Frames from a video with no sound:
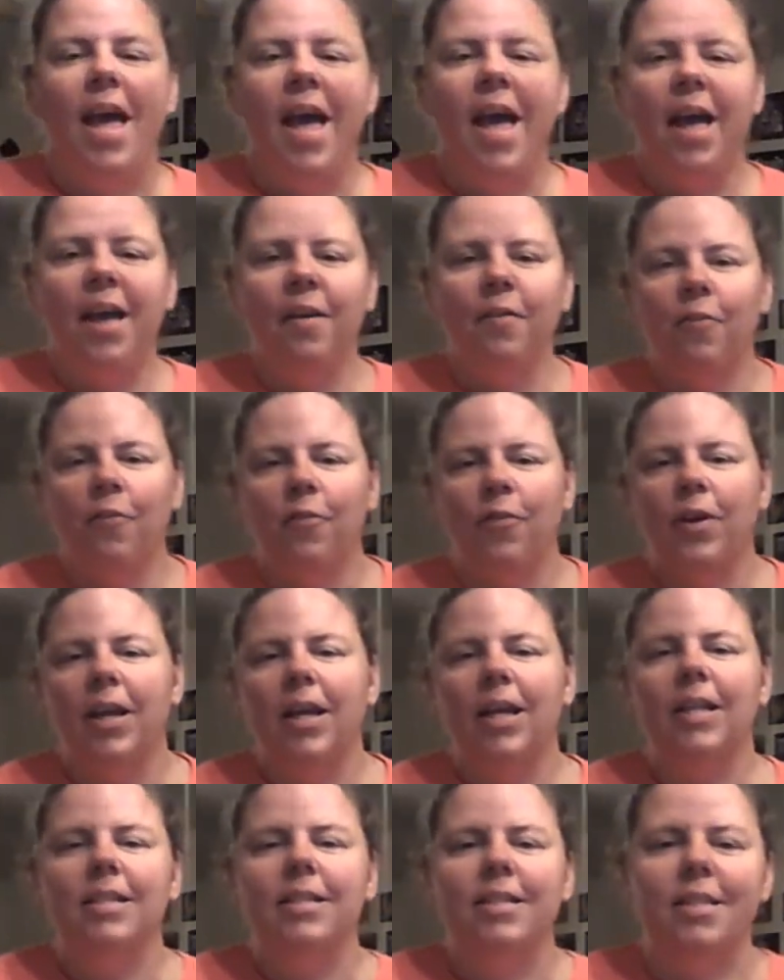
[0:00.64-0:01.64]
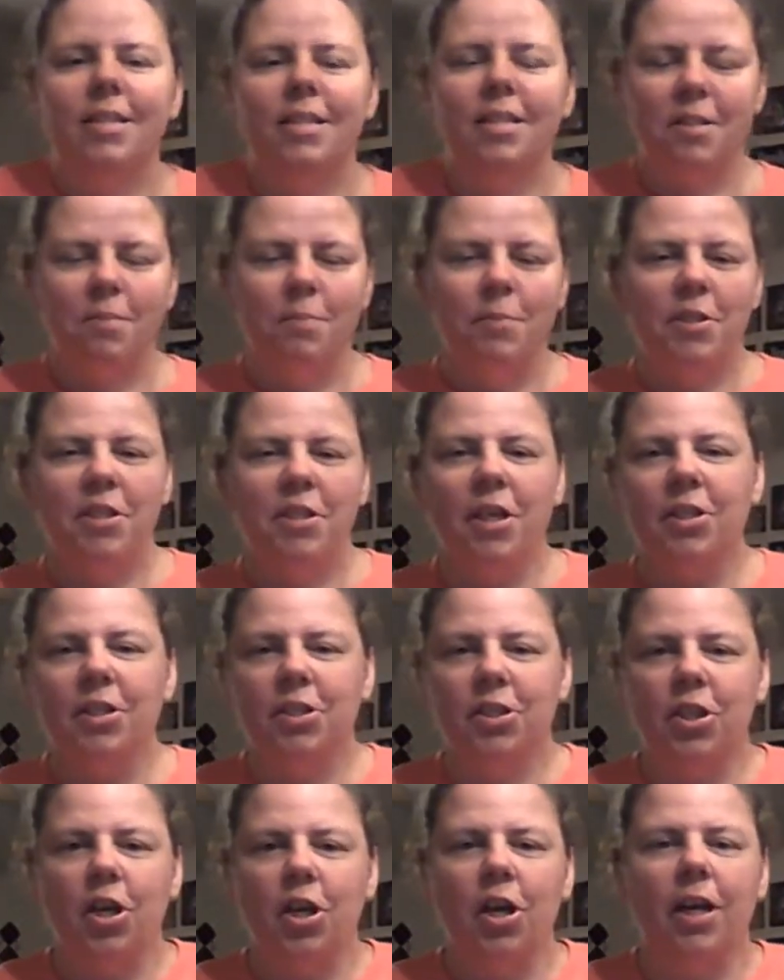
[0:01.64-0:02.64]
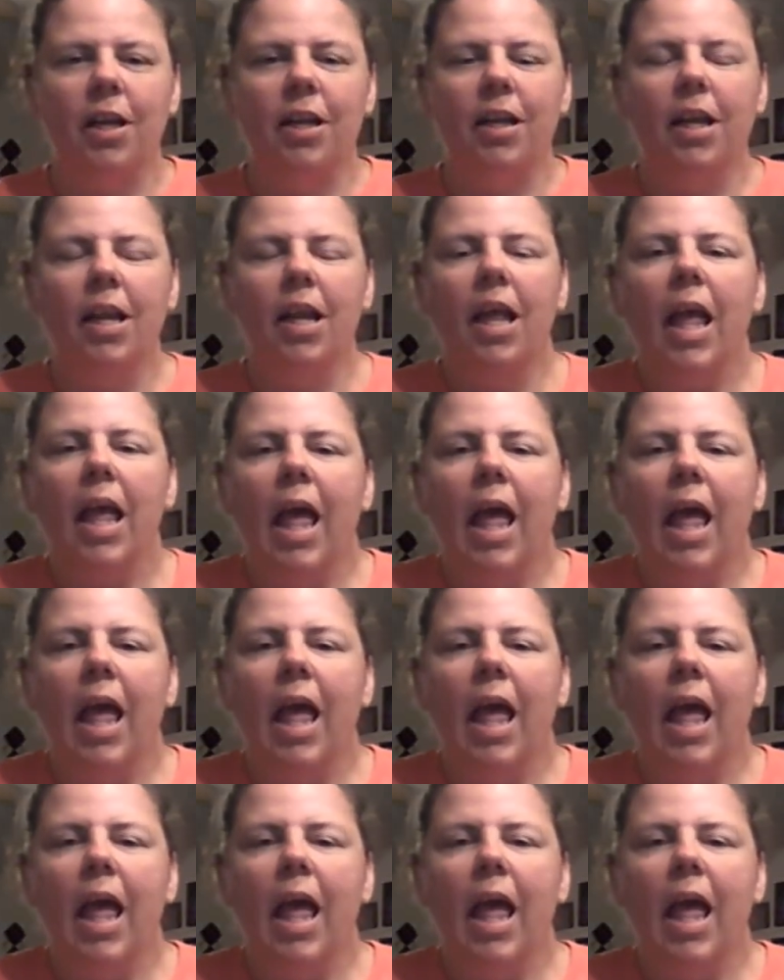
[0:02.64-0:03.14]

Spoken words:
Hey friends, this is Michelle John.